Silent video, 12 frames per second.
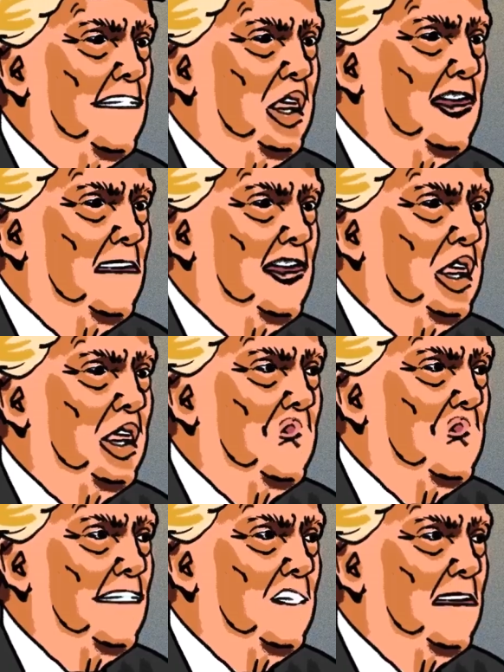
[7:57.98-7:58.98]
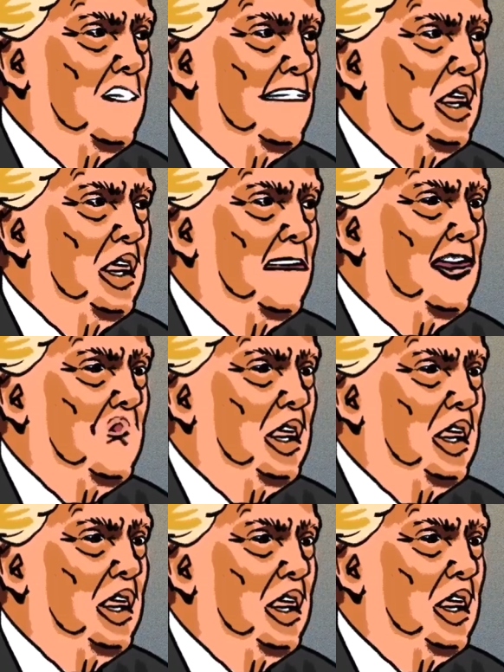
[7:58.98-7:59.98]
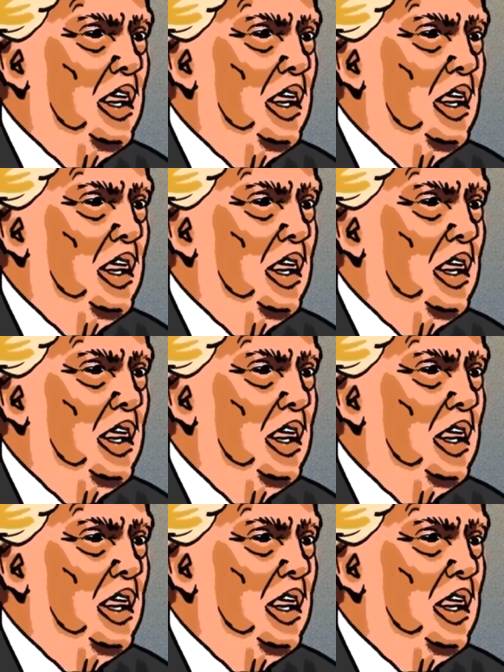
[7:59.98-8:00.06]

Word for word: nobody will believe you anyway.